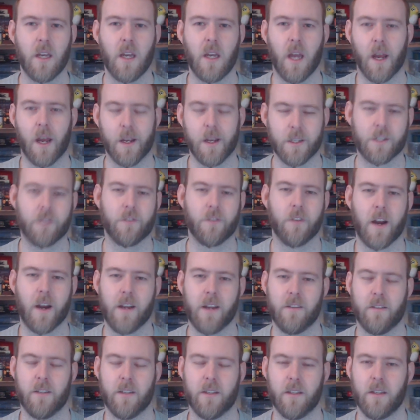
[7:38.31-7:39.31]
it's great
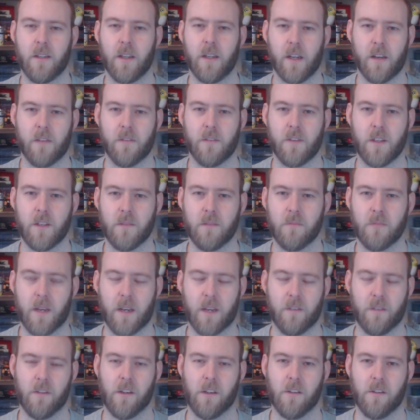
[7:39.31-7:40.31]
that, you know, these
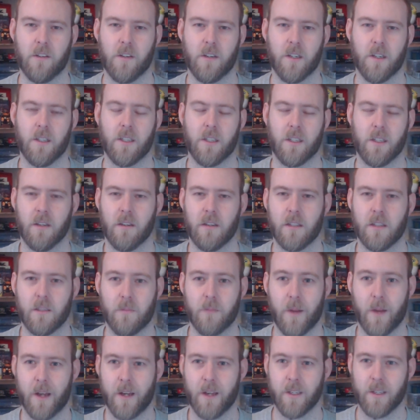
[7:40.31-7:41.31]
manufacturers and
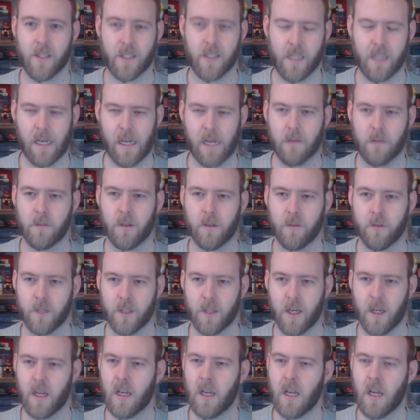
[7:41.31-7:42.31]
suppliers are still able
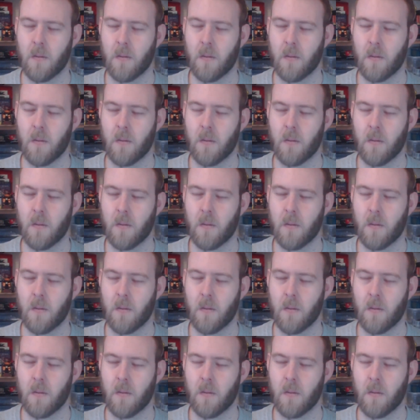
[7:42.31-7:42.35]
to